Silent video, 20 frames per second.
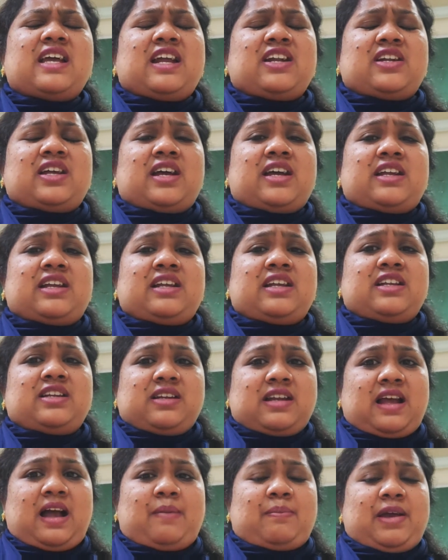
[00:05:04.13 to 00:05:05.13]
entirely
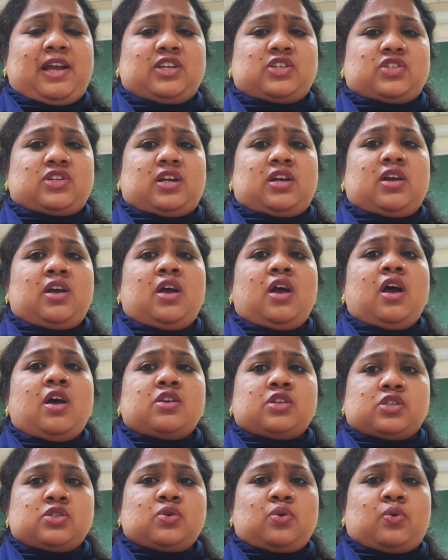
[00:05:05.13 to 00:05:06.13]
damaged.
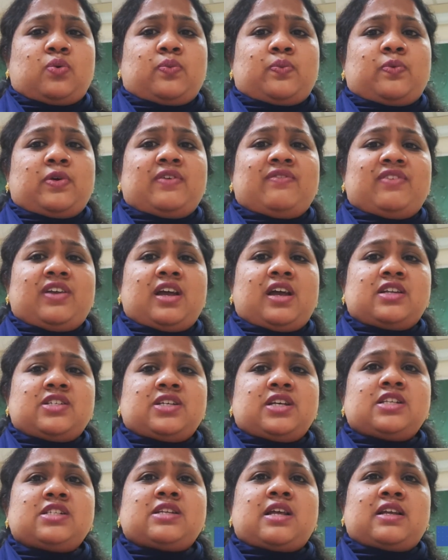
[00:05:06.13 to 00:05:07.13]
So We are
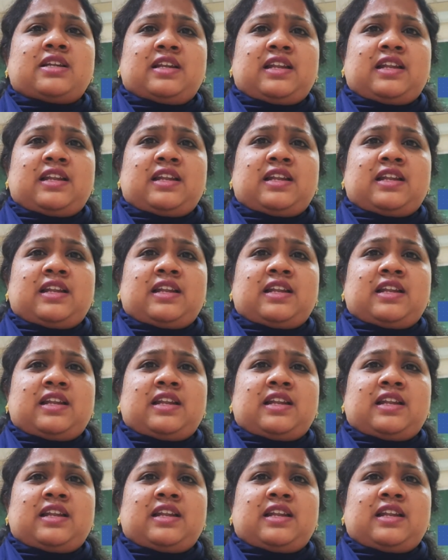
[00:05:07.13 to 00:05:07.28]
just